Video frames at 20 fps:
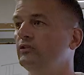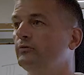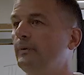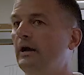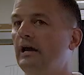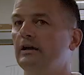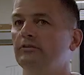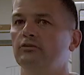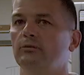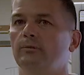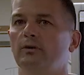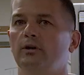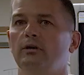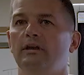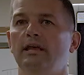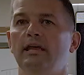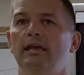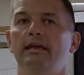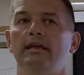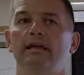as
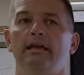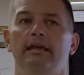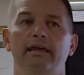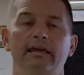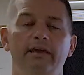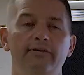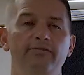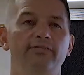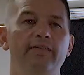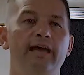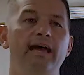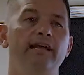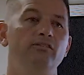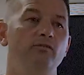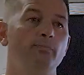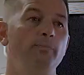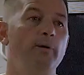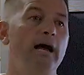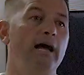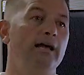possible. If
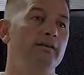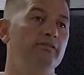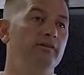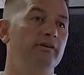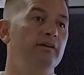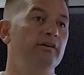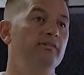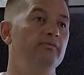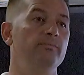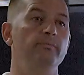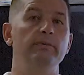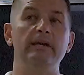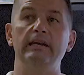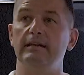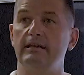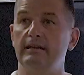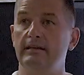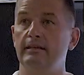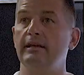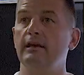that's positive,
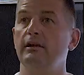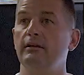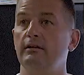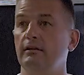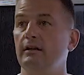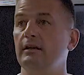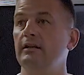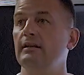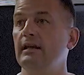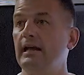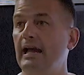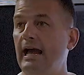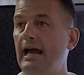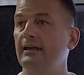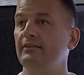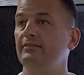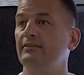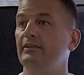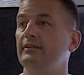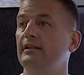meaning they're
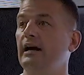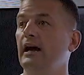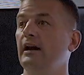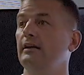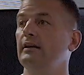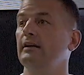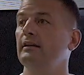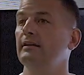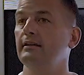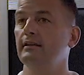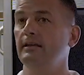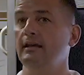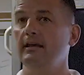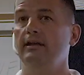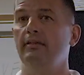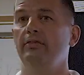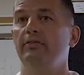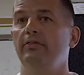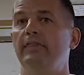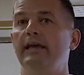acidotic,
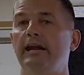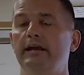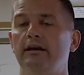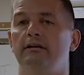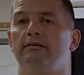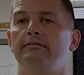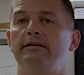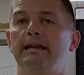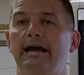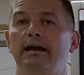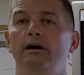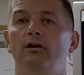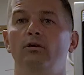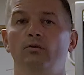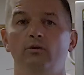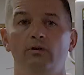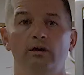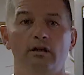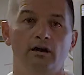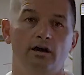they are
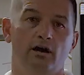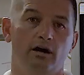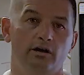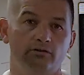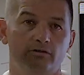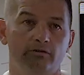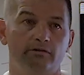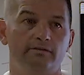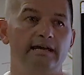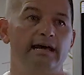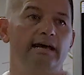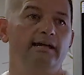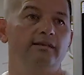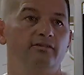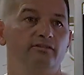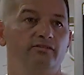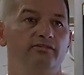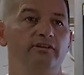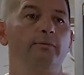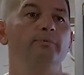now under
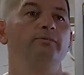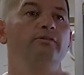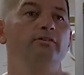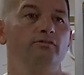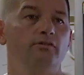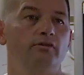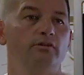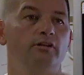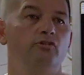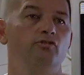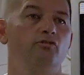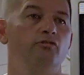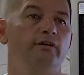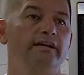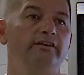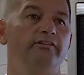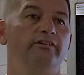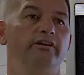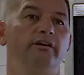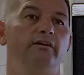that sepsis alert
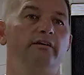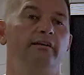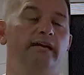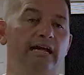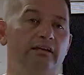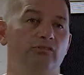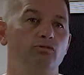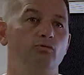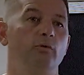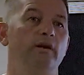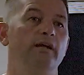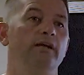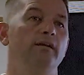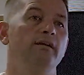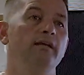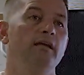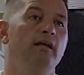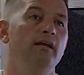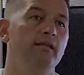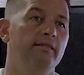criteria, and that's
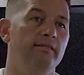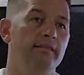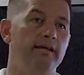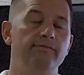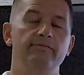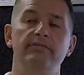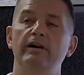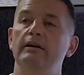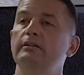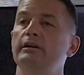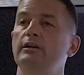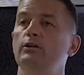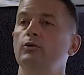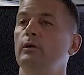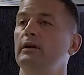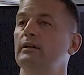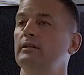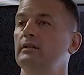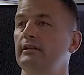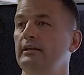when they very
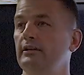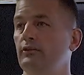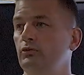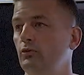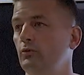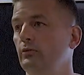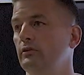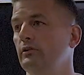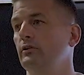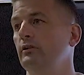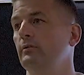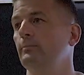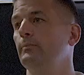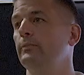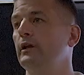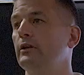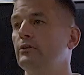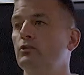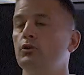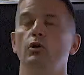quickly do the
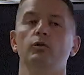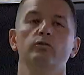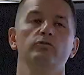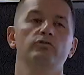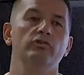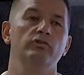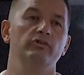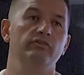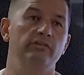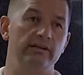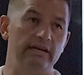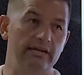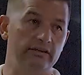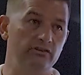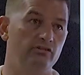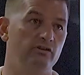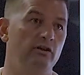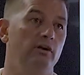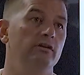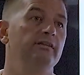blood cultures and they
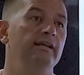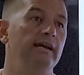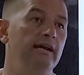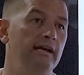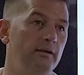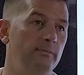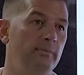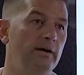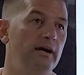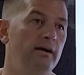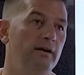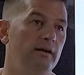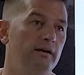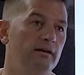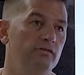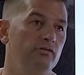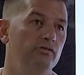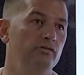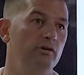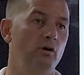start the
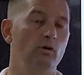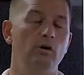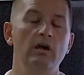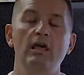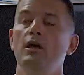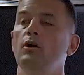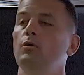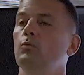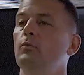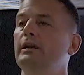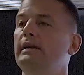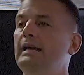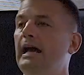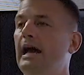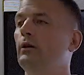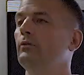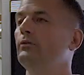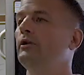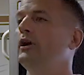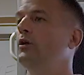antibiotics. So we
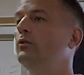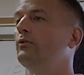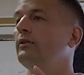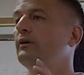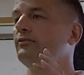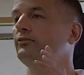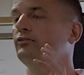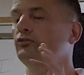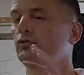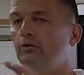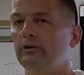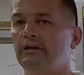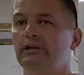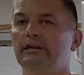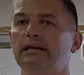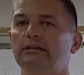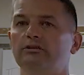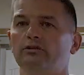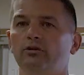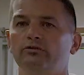now know the sooner you
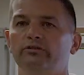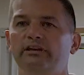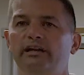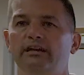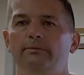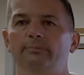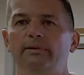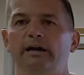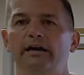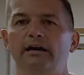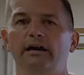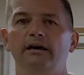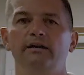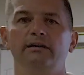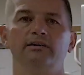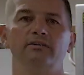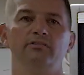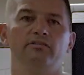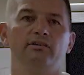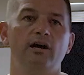get those
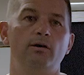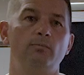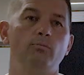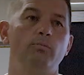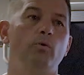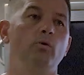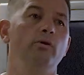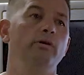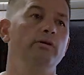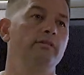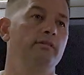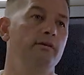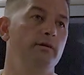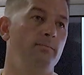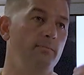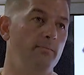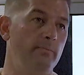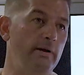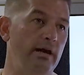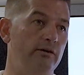antibiotics on board, the
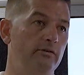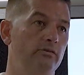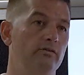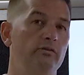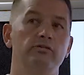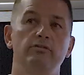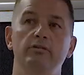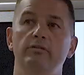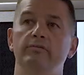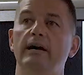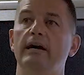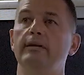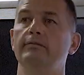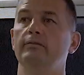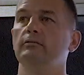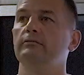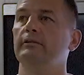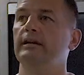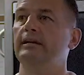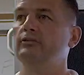better the
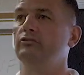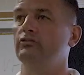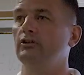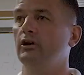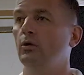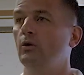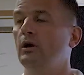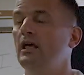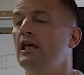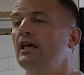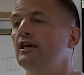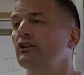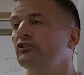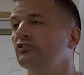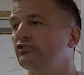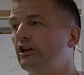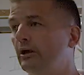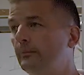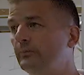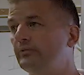survival rate. So
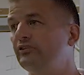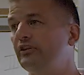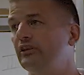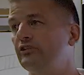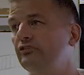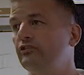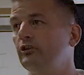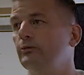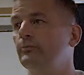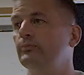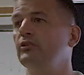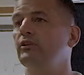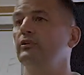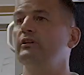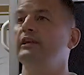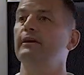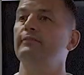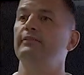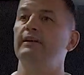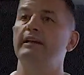some systems are
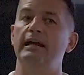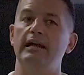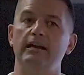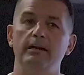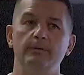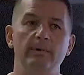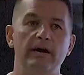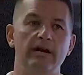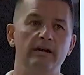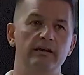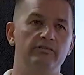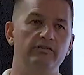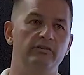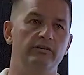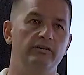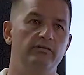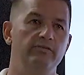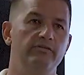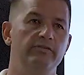giving antibiotics in the